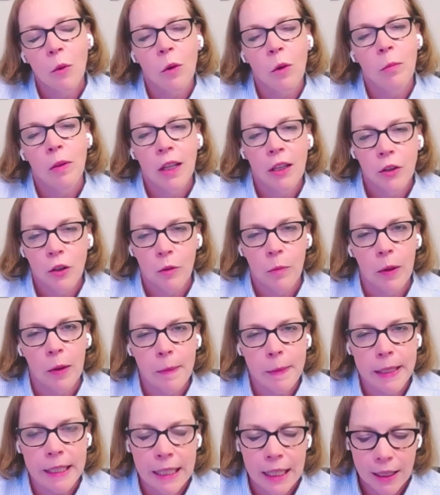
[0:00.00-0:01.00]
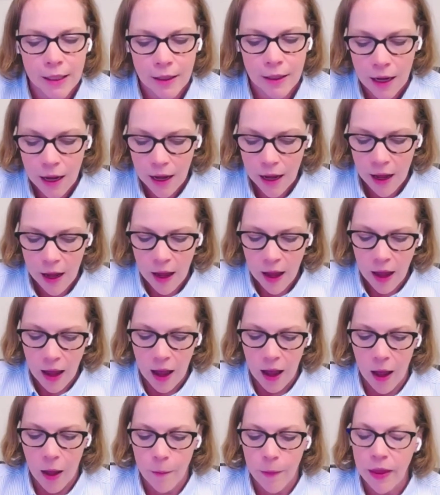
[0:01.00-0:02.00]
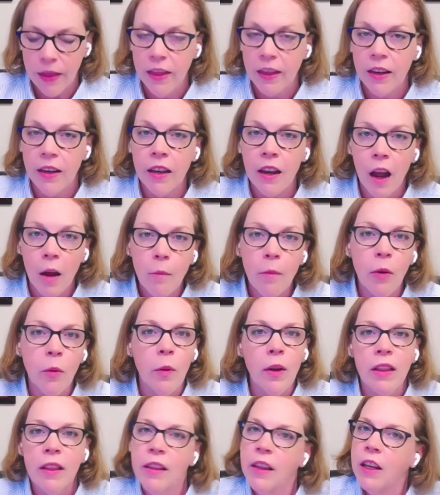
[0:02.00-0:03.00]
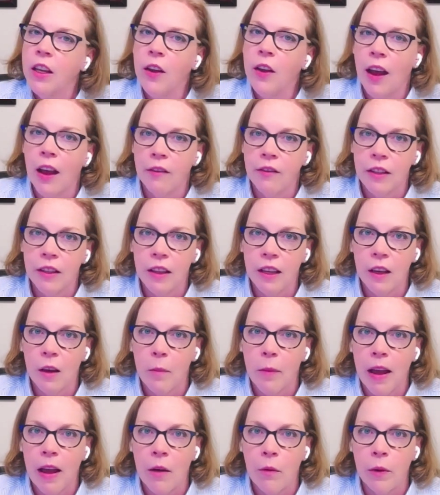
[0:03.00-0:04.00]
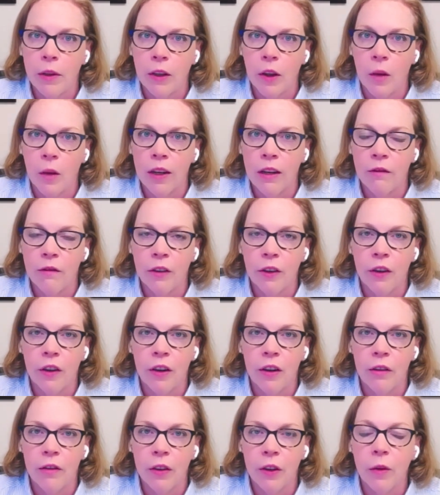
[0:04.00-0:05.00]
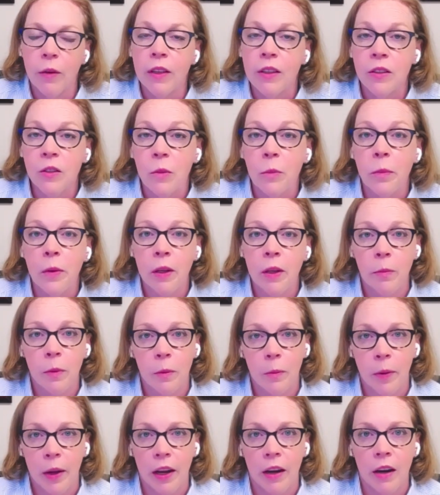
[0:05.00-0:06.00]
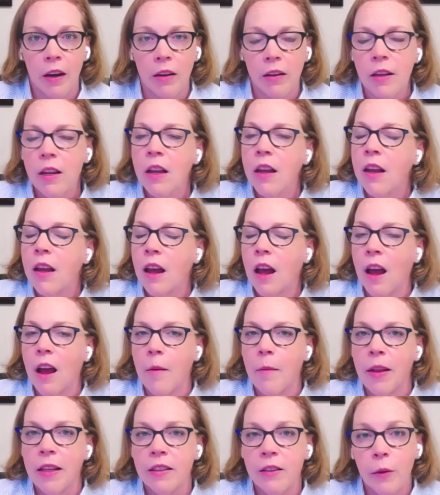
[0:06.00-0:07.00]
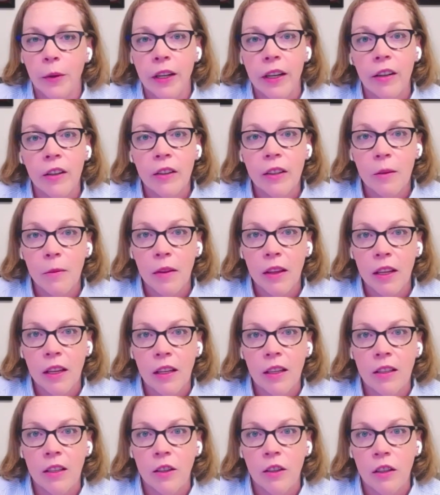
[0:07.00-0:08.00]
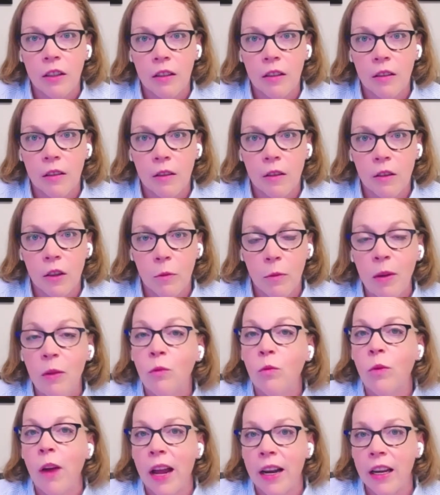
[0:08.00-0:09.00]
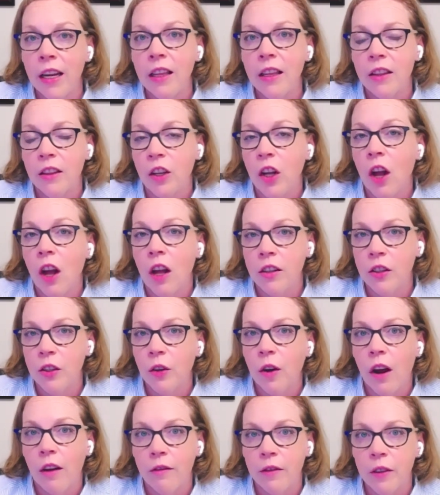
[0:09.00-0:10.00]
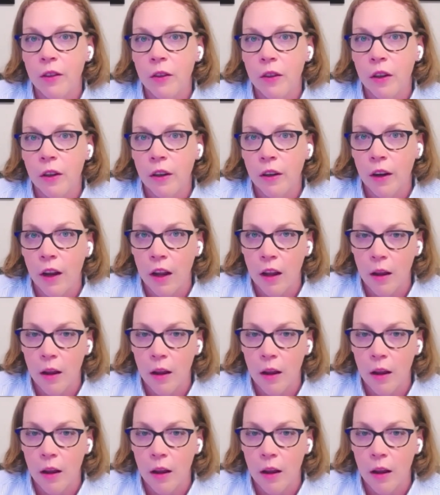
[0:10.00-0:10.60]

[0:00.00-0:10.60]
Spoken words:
or pleasure purposes. The number one thing you have to think about when going in for your interview is to be prepared. And so here are some things to be ready that the consular officer